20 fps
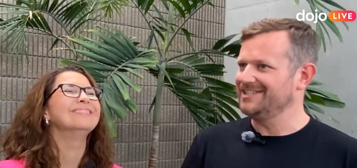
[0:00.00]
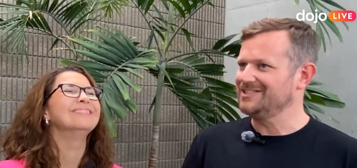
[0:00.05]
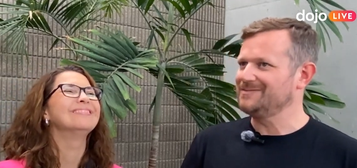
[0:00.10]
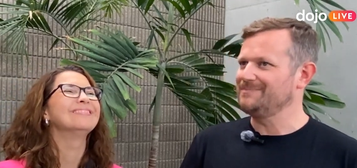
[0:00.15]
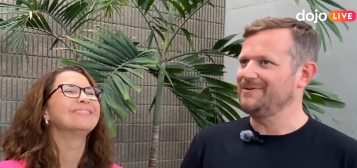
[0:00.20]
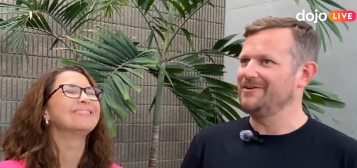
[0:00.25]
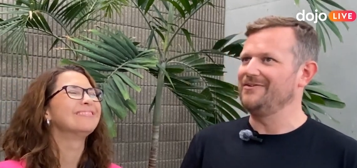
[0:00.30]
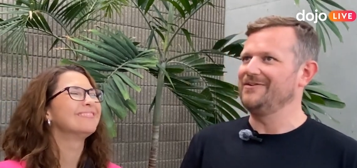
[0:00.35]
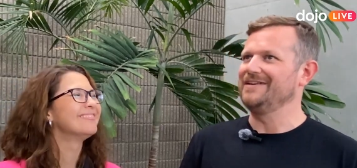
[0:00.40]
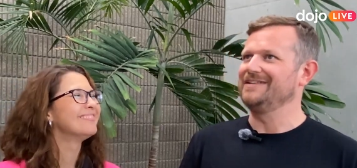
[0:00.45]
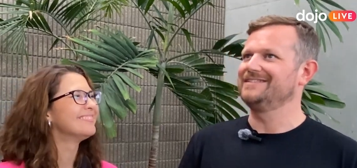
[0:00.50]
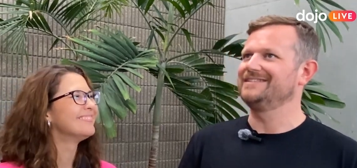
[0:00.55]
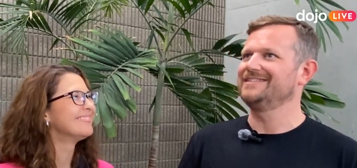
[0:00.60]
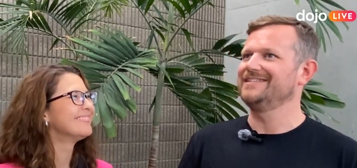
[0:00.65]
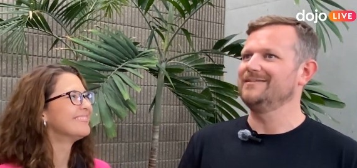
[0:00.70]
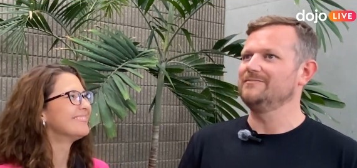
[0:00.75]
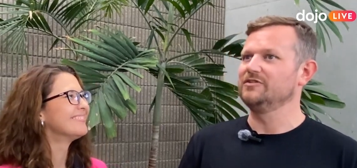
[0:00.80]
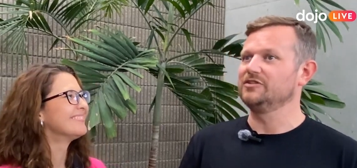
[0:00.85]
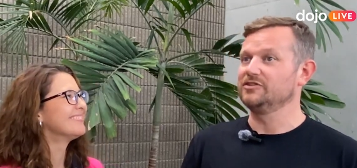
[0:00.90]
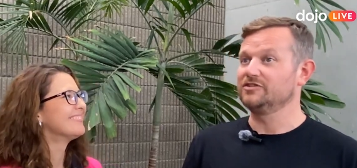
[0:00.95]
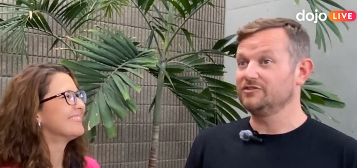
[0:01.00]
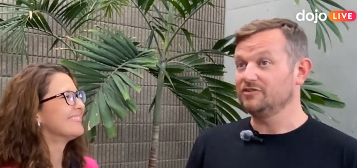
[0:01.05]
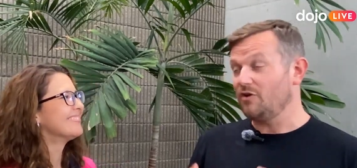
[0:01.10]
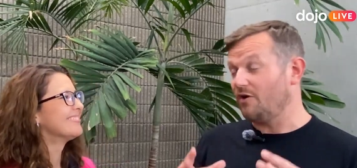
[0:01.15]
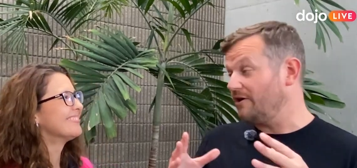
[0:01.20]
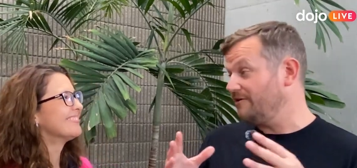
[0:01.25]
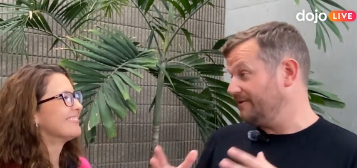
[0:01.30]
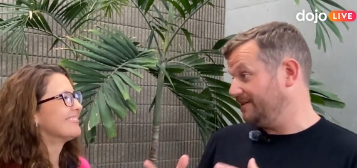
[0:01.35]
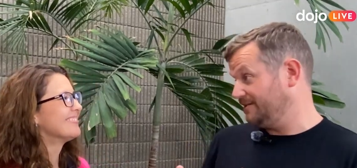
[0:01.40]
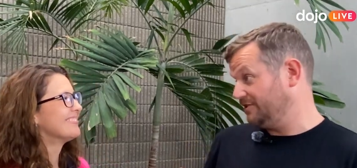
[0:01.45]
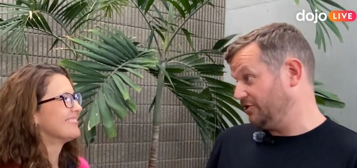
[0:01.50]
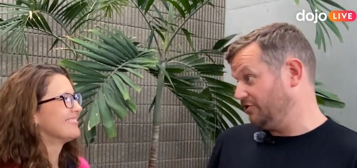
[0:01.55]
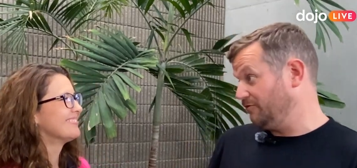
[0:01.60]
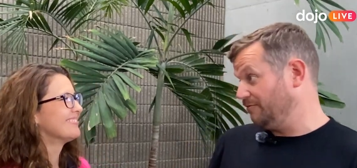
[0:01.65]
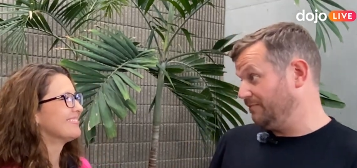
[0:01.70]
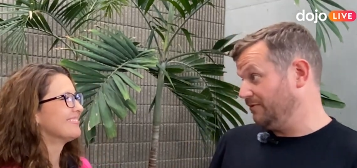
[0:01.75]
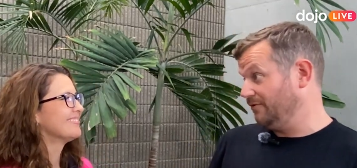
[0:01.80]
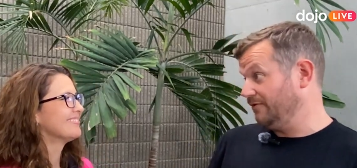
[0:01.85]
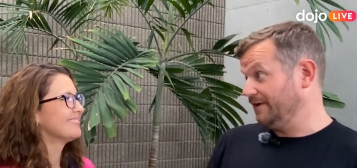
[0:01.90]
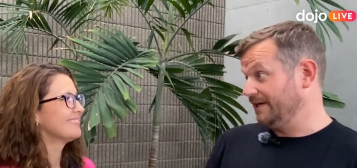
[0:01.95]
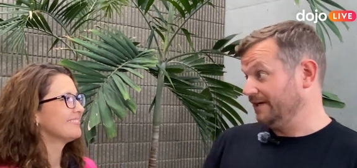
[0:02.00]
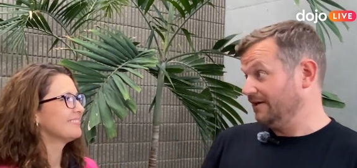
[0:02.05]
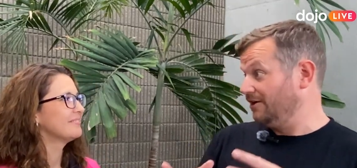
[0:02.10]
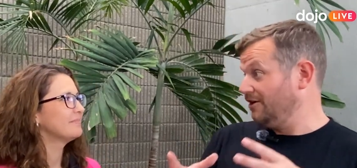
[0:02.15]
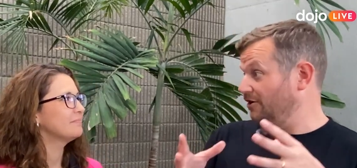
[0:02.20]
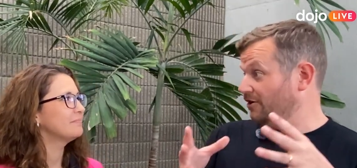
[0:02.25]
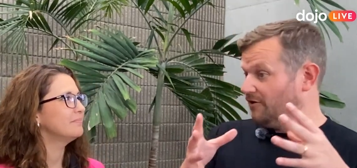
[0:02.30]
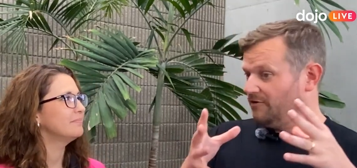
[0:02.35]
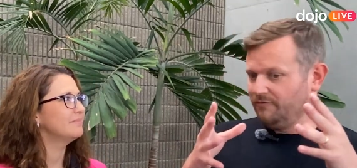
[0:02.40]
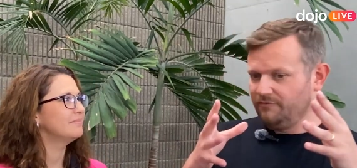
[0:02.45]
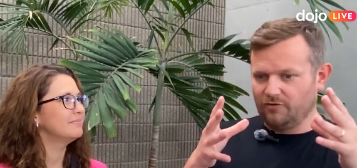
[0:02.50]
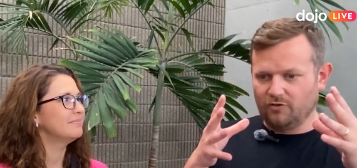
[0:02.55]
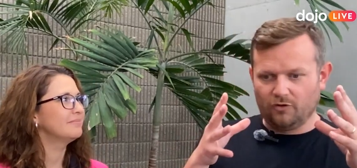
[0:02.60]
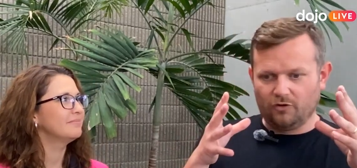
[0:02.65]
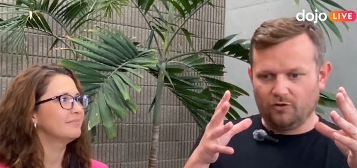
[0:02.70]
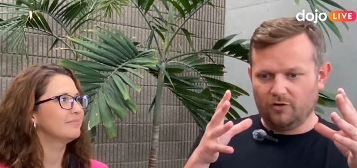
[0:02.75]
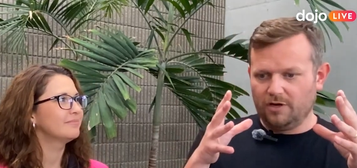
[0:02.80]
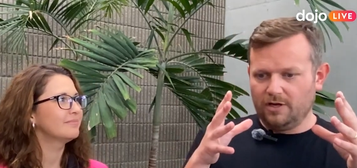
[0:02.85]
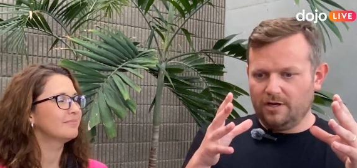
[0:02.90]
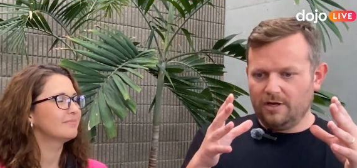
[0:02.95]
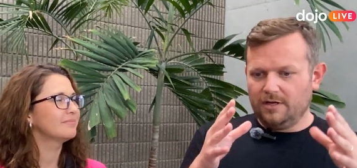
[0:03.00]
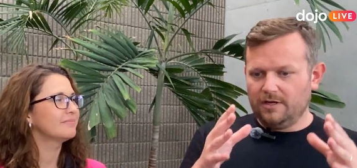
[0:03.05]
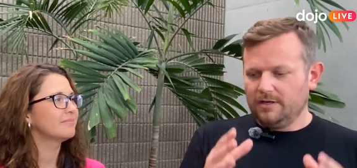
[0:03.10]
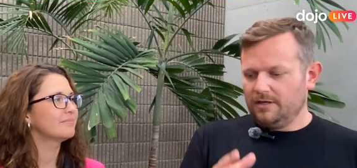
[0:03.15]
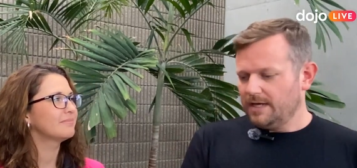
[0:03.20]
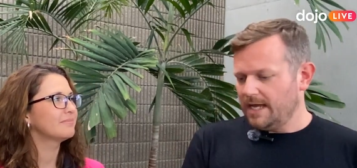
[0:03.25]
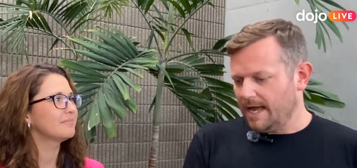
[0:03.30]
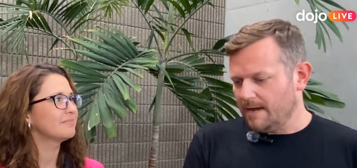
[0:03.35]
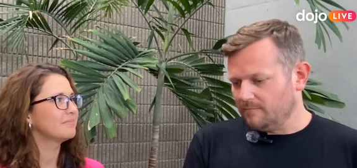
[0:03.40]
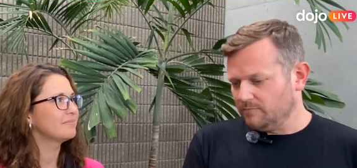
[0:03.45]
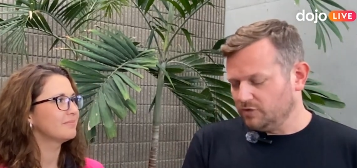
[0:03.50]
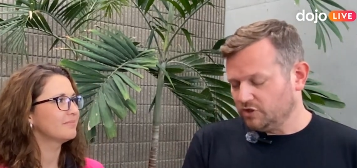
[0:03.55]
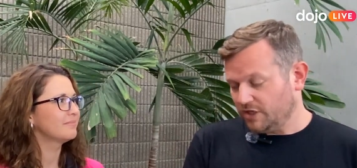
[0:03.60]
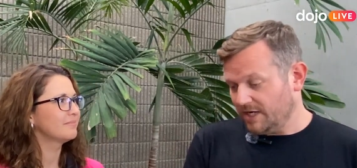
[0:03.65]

Speaker 1: experience seamless. Not only to your point mm-hmm. for um,